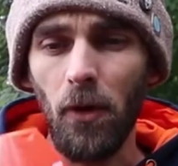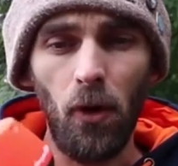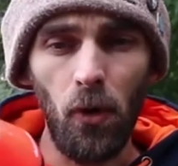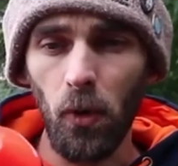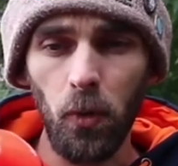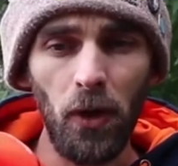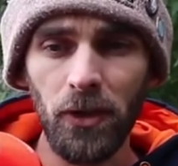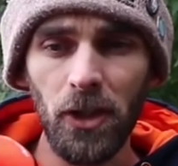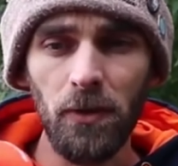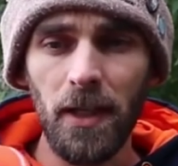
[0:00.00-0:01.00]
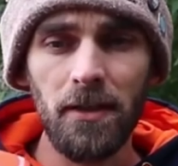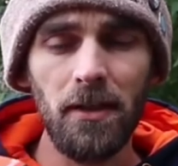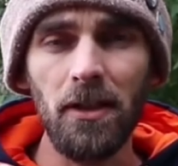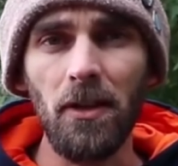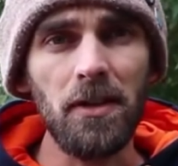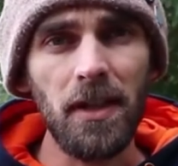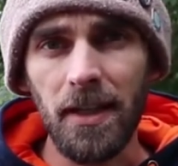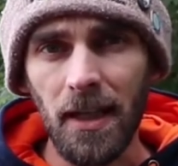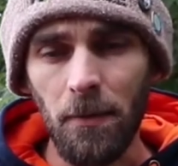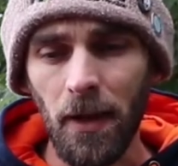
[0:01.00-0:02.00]
all one unit. You don't need to
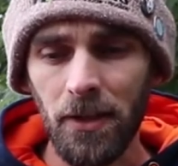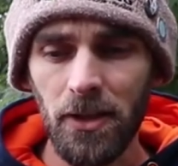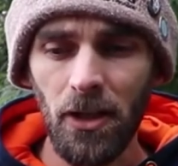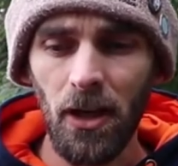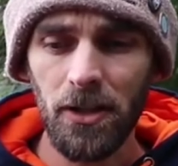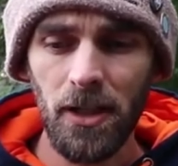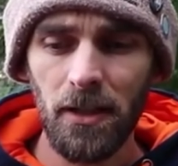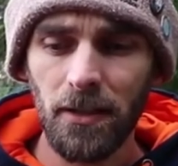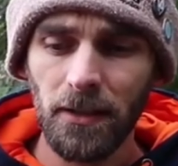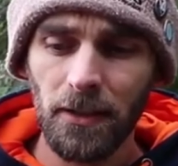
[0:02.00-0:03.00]
take it apart to charge it.